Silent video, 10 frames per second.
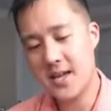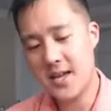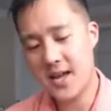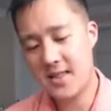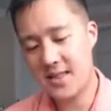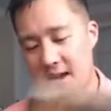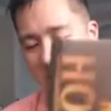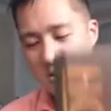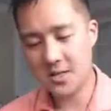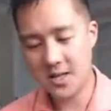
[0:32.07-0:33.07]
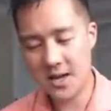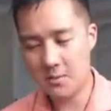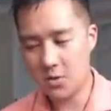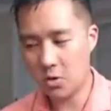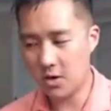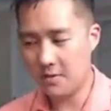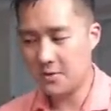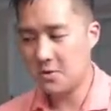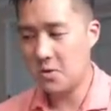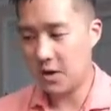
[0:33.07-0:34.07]
and then we just came short of
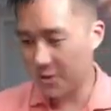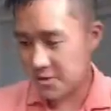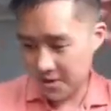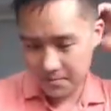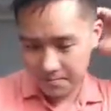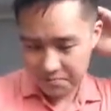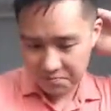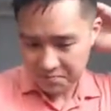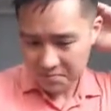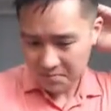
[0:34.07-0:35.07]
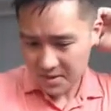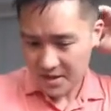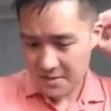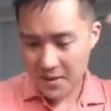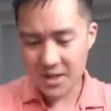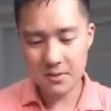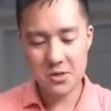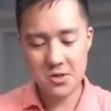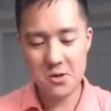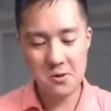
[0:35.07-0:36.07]
200. Box number
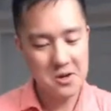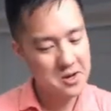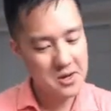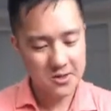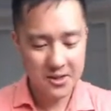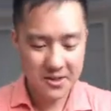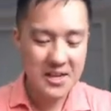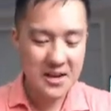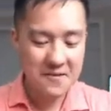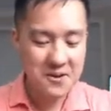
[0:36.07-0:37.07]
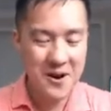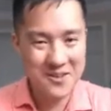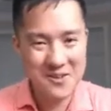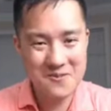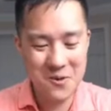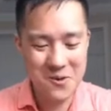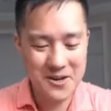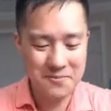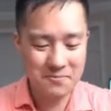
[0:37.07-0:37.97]
2, so it does average around 240.